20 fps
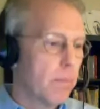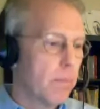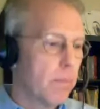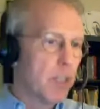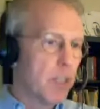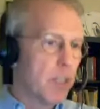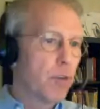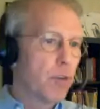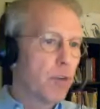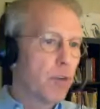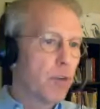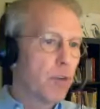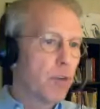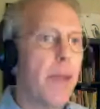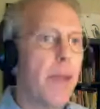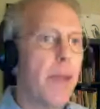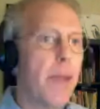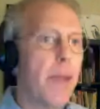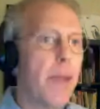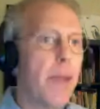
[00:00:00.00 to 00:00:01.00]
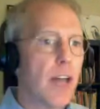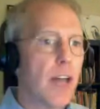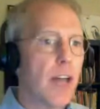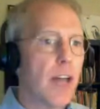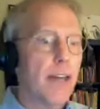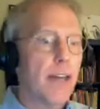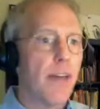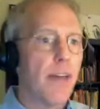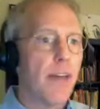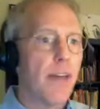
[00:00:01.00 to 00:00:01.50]
description page on
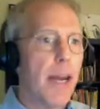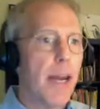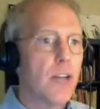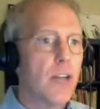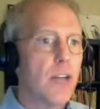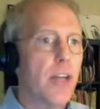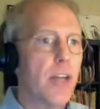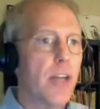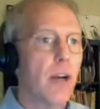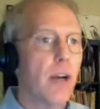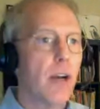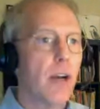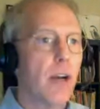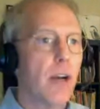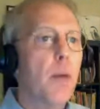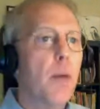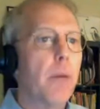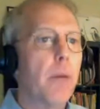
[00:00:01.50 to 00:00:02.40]
the event page there,